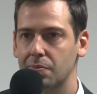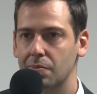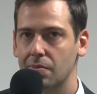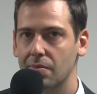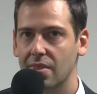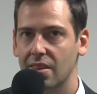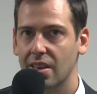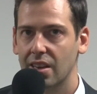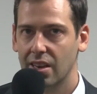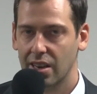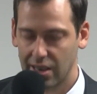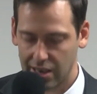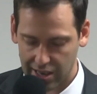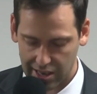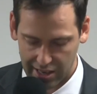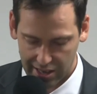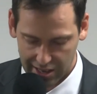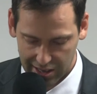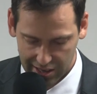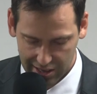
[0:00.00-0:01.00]

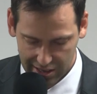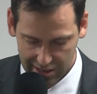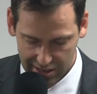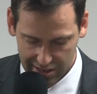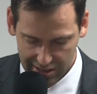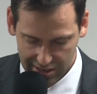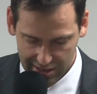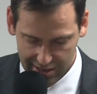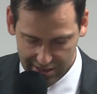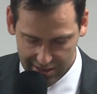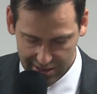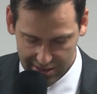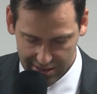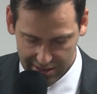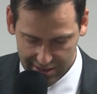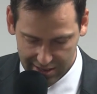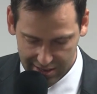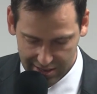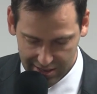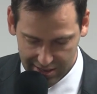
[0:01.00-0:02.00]

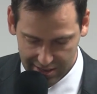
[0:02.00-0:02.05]
(silence)